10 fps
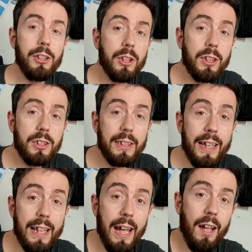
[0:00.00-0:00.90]
as you can
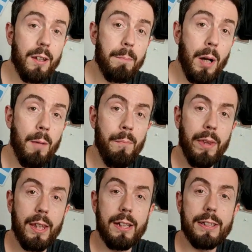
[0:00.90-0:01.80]
see there at the
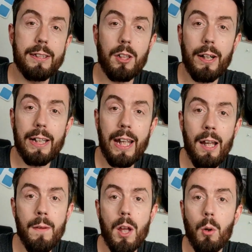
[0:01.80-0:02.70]
bottom, this side
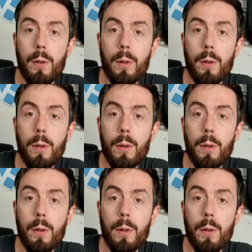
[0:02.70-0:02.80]
here,